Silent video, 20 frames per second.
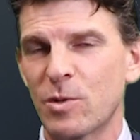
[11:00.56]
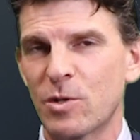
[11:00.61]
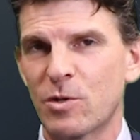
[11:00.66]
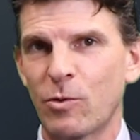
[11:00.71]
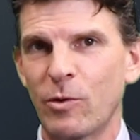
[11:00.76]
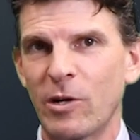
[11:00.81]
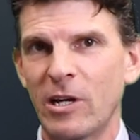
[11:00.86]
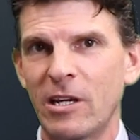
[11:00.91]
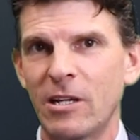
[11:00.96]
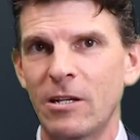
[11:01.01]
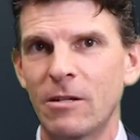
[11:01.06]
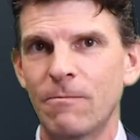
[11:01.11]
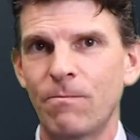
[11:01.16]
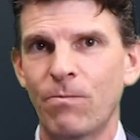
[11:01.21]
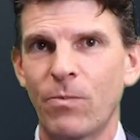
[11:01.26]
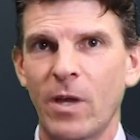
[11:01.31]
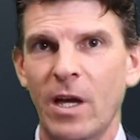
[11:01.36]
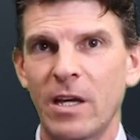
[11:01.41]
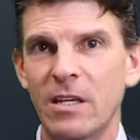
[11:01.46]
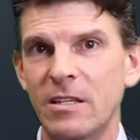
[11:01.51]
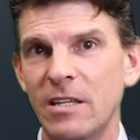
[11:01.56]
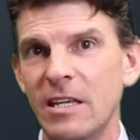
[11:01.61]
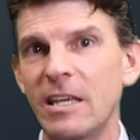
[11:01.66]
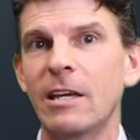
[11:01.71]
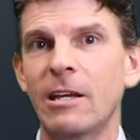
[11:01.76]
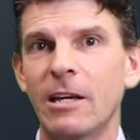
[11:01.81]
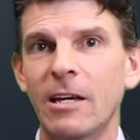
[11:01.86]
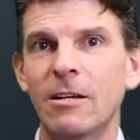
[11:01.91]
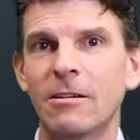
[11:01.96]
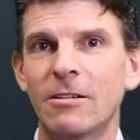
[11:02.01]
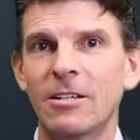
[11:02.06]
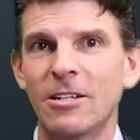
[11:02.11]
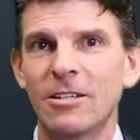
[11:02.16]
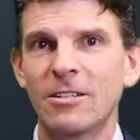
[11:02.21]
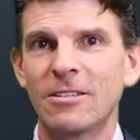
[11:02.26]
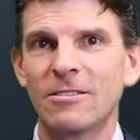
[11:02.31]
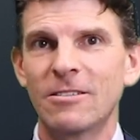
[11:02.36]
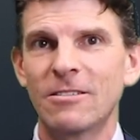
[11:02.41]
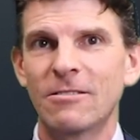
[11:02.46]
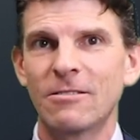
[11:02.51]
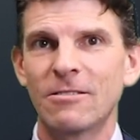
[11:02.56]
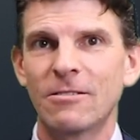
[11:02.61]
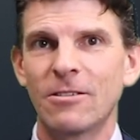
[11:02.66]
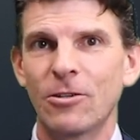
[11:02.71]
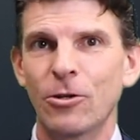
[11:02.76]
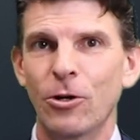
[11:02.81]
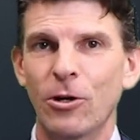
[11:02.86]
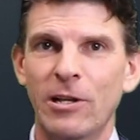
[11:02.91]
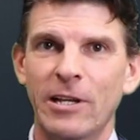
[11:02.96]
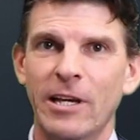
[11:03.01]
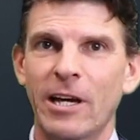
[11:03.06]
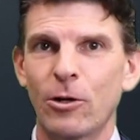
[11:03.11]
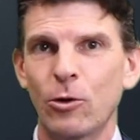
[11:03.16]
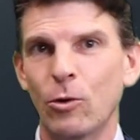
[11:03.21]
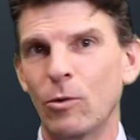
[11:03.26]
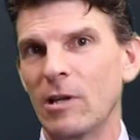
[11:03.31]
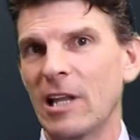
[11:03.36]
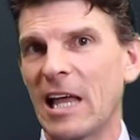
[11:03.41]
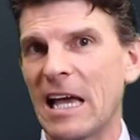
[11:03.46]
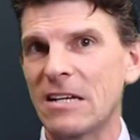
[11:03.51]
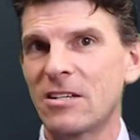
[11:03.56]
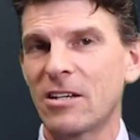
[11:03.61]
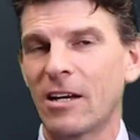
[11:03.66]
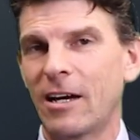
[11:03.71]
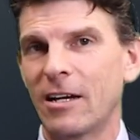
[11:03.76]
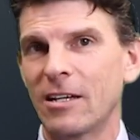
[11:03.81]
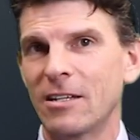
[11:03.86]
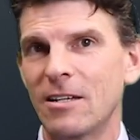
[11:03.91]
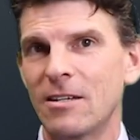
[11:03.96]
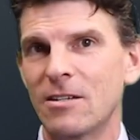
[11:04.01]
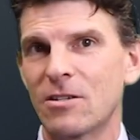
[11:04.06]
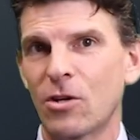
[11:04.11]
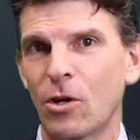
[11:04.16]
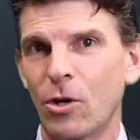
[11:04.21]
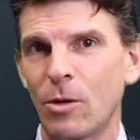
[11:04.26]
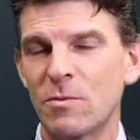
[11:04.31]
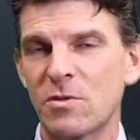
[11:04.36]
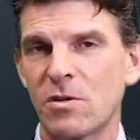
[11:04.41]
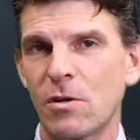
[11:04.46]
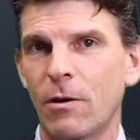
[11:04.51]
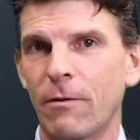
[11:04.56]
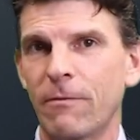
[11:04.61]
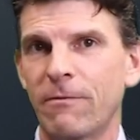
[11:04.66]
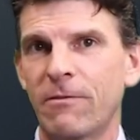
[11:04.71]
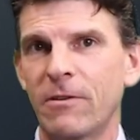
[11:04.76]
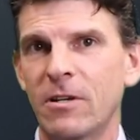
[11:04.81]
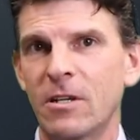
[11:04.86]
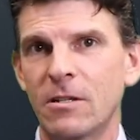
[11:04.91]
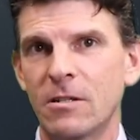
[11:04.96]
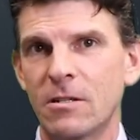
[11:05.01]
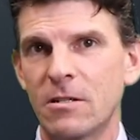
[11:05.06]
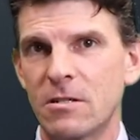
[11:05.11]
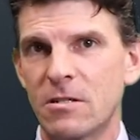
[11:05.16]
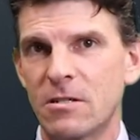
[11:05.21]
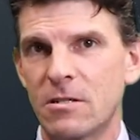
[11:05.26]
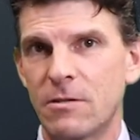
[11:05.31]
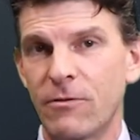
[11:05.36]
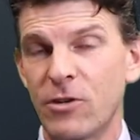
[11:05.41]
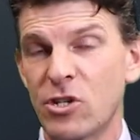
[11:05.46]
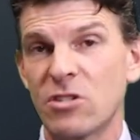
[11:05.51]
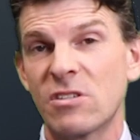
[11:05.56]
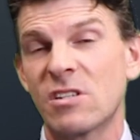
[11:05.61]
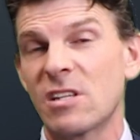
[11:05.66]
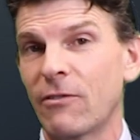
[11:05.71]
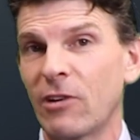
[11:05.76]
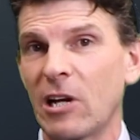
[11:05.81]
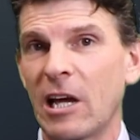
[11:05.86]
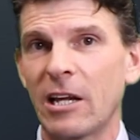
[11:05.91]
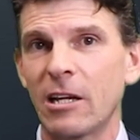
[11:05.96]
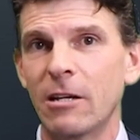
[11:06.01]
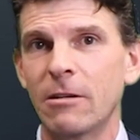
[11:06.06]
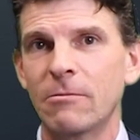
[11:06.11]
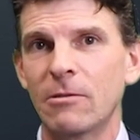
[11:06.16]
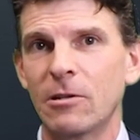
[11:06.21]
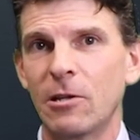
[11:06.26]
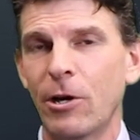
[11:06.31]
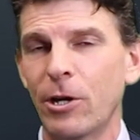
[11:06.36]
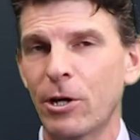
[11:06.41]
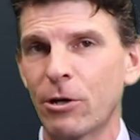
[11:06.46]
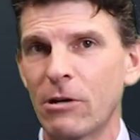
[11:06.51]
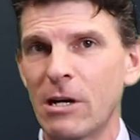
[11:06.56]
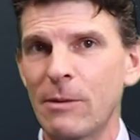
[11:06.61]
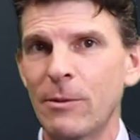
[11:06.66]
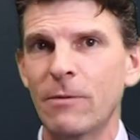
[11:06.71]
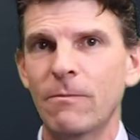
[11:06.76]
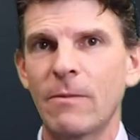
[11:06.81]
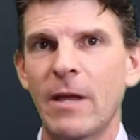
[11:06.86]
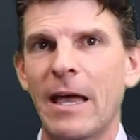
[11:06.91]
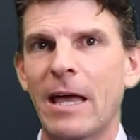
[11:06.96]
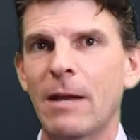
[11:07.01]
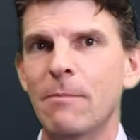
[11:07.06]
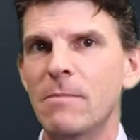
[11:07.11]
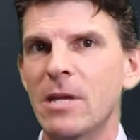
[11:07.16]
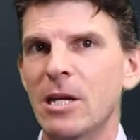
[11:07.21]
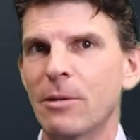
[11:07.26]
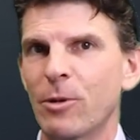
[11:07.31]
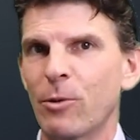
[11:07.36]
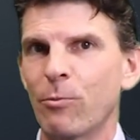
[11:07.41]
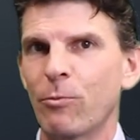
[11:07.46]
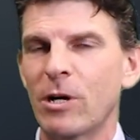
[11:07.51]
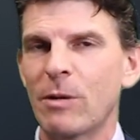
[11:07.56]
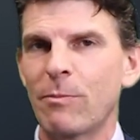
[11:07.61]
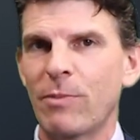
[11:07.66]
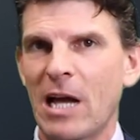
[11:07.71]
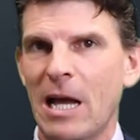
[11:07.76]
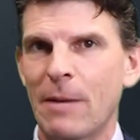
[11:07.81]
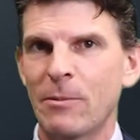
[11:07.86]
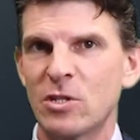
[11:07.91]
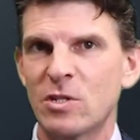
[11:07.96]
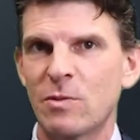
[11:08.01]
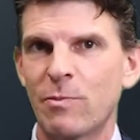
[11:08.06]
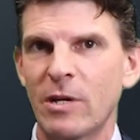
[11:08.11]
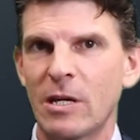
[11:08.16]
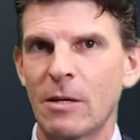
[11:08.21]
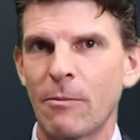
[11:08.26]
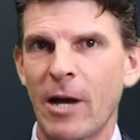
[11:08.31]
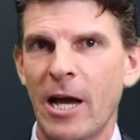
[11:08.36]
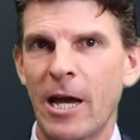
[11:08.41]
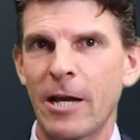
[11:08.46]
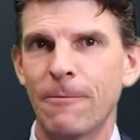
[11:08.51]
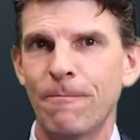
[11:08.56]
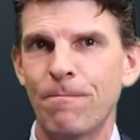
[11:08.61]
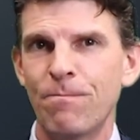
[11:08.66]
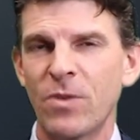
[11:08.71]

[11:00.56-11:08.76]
between a year earlier or later in terms of Division 7A loan agreement and minimum repayments being made.